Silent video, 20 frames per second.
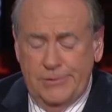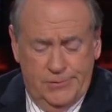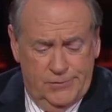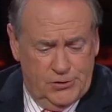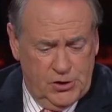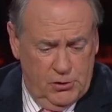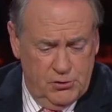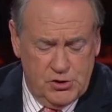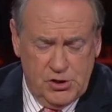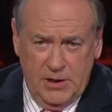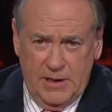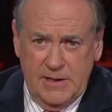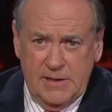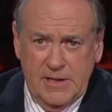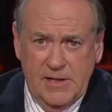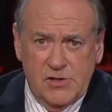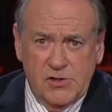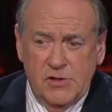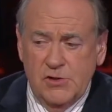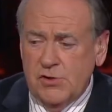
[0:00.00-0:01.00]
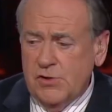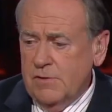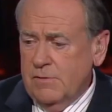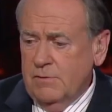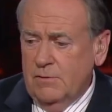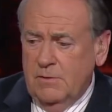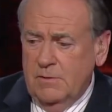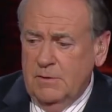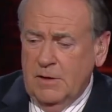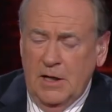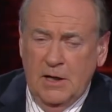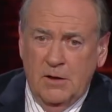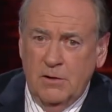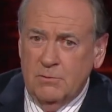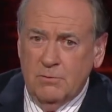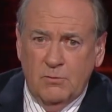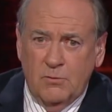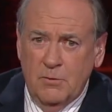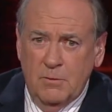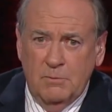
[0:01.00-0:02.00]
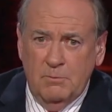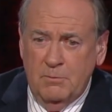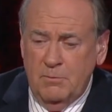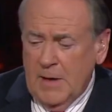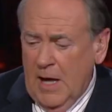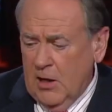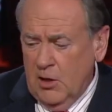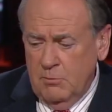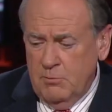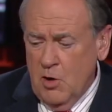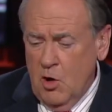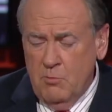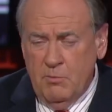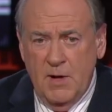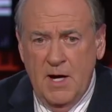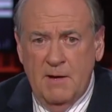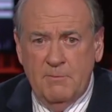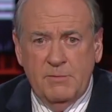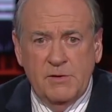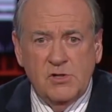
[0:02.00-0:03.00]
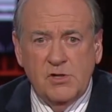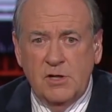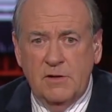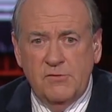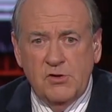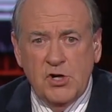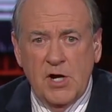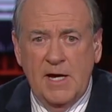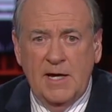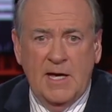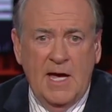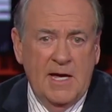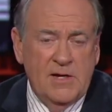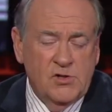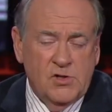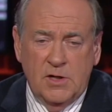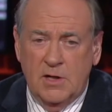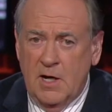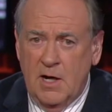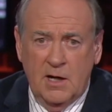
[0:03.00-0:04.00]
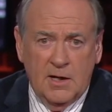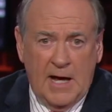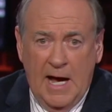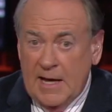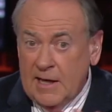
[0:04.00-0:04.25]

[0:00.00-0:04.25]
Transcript: socially distance, you know, elbow bump instead of shake hands and hug.